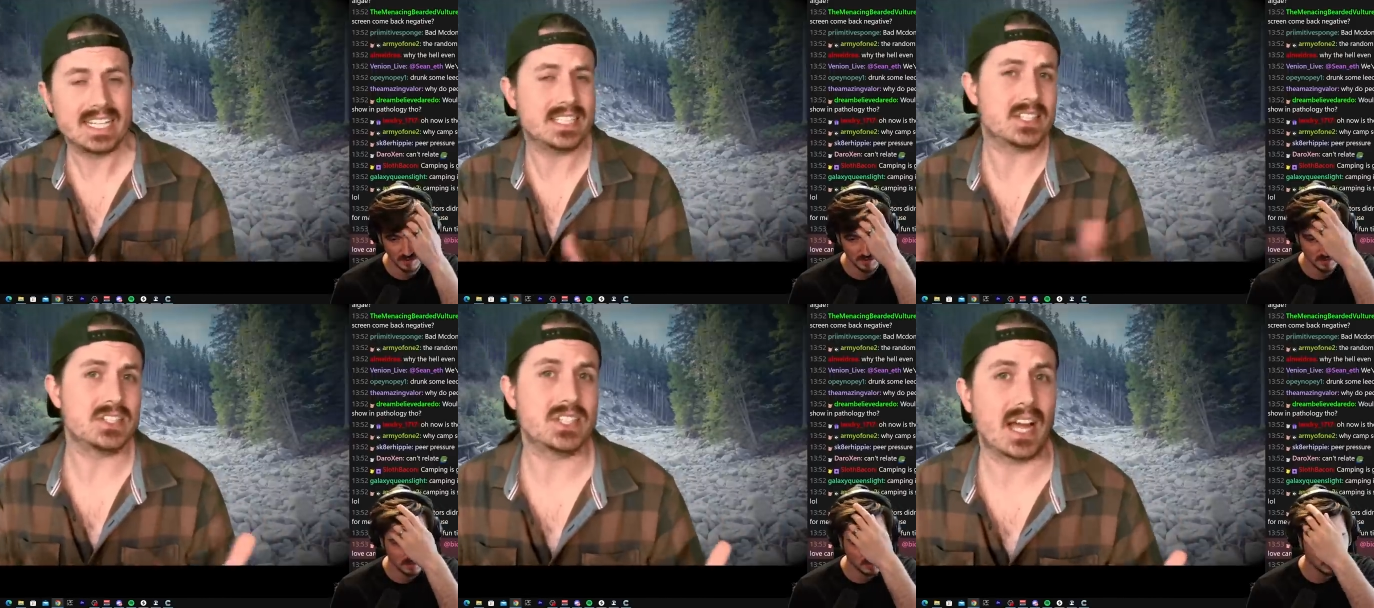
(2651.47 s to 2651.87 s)

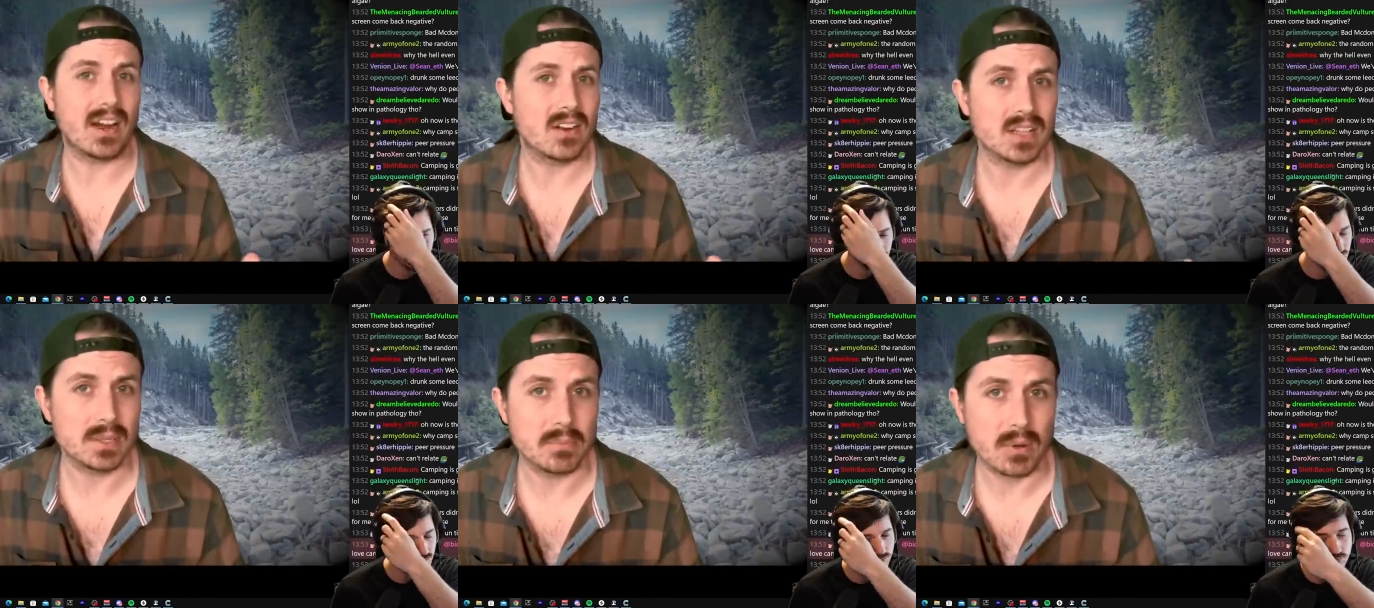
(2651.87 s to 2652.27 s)
Speaker 1: it's
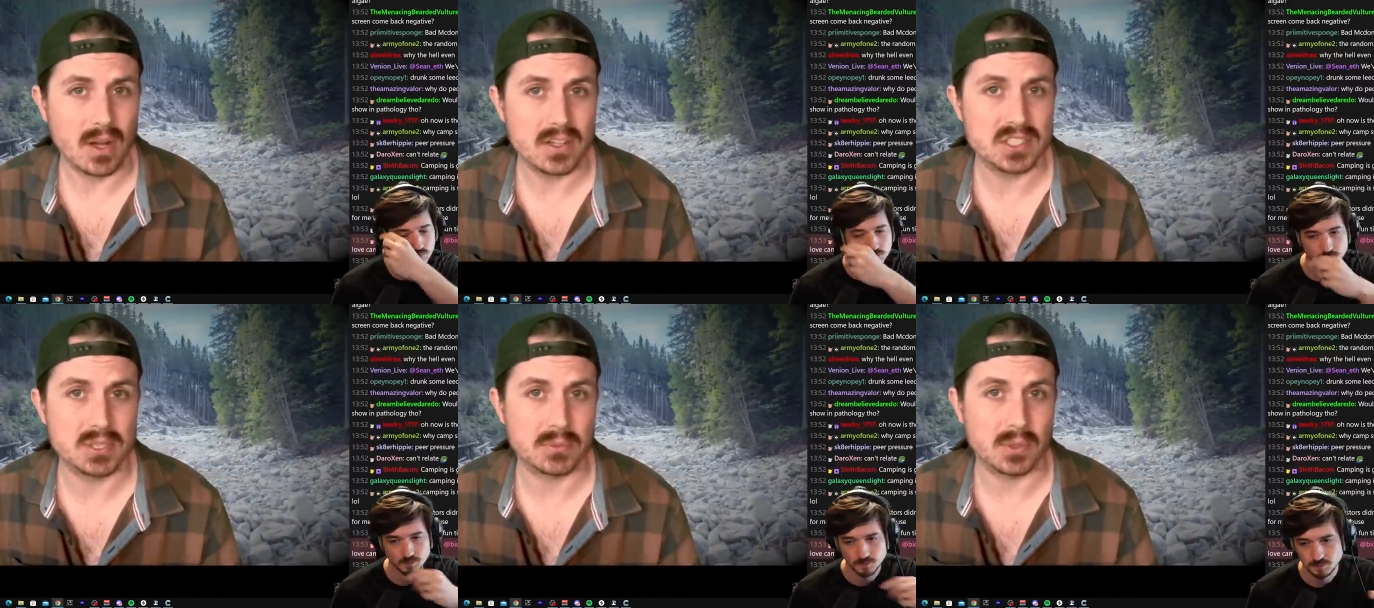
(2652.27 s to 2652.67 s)
entirely
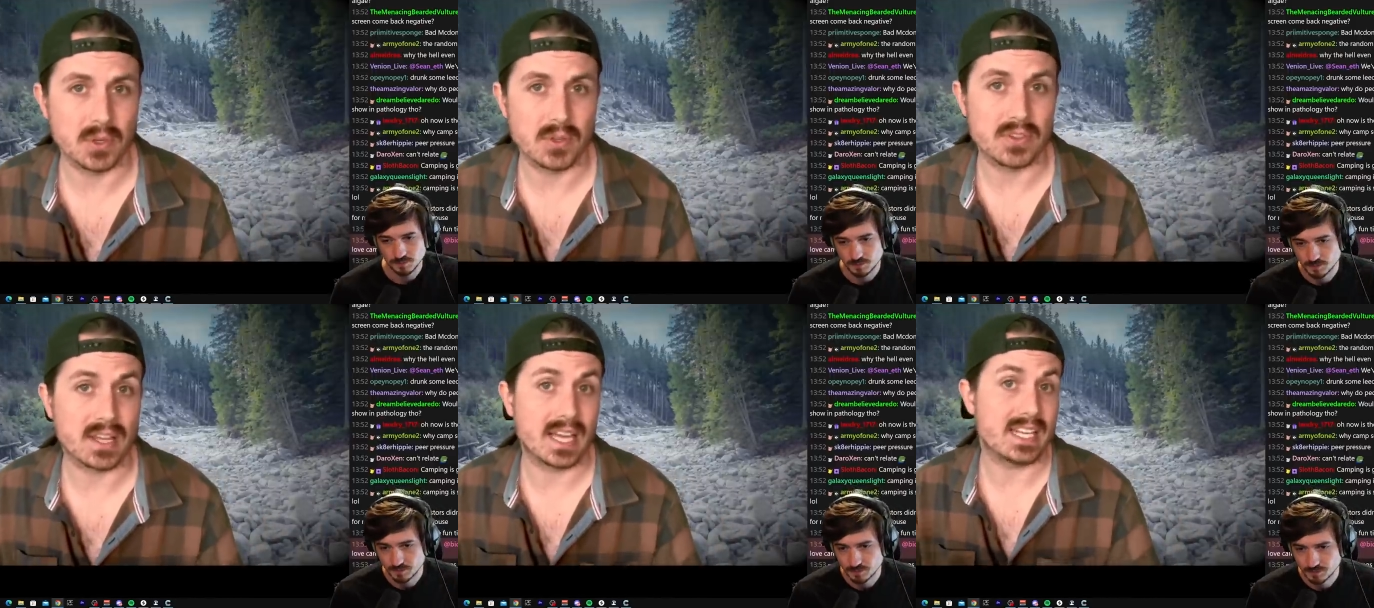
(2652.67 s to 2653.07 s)

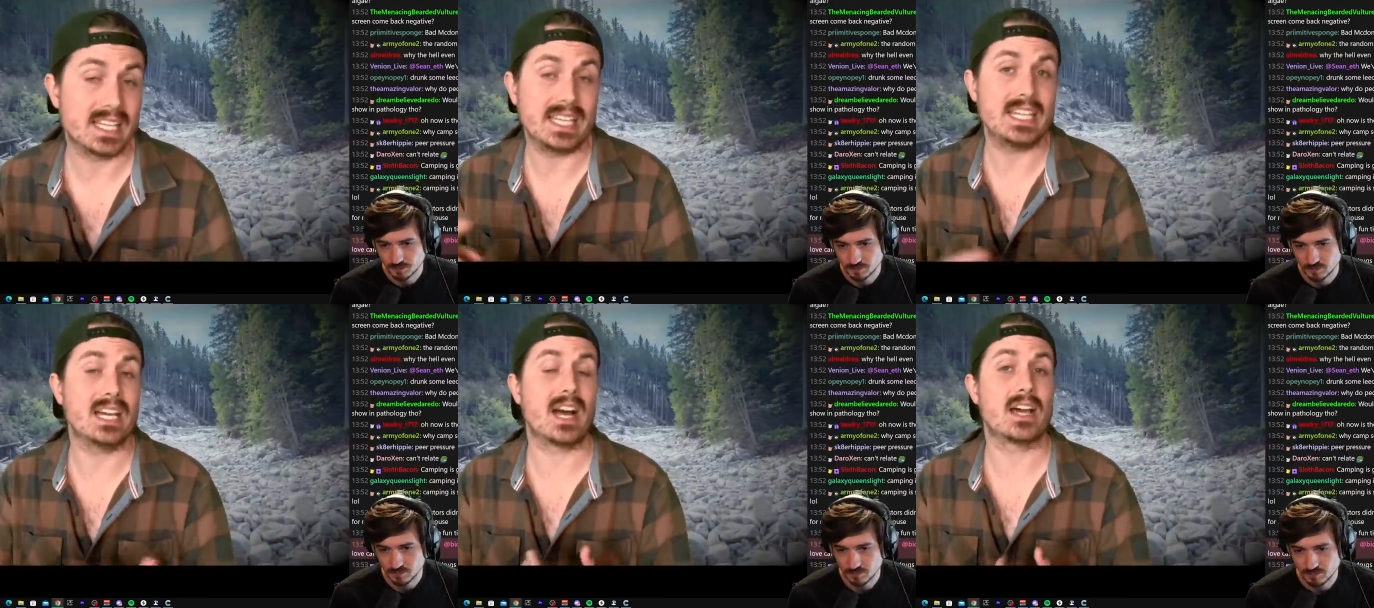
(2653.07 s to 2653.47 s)
possible that
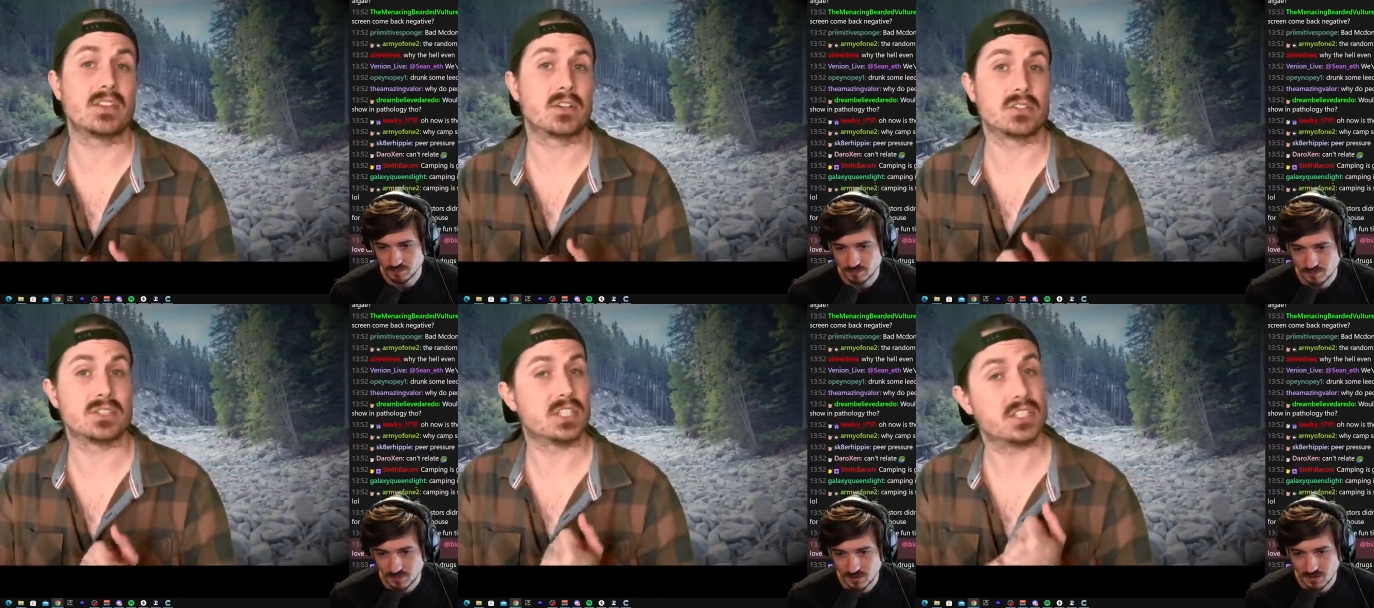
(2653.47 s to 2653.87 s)
he
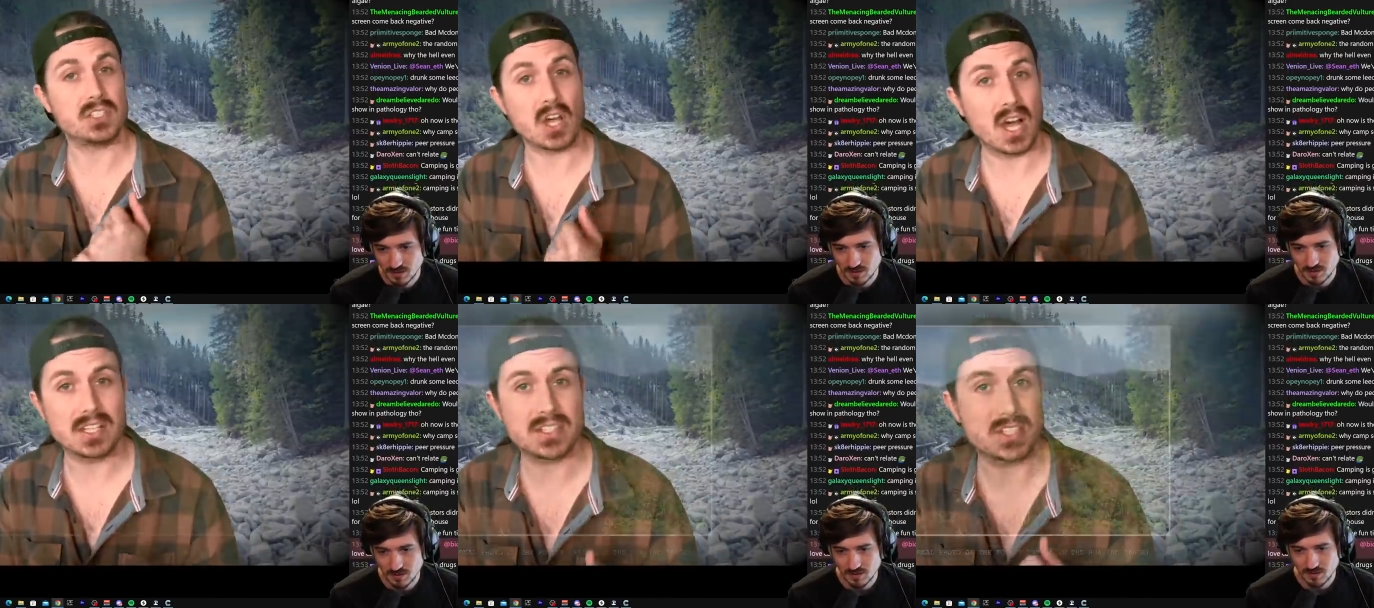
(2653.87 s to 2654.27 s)
either did
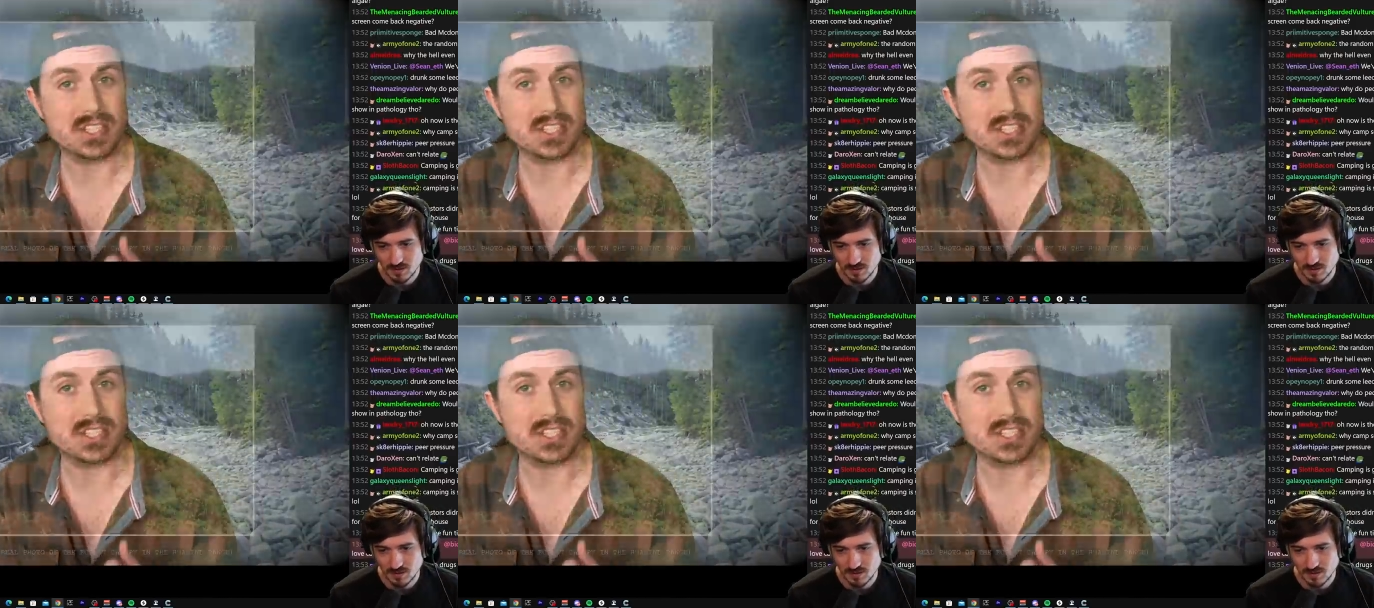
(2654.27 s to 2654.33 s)
not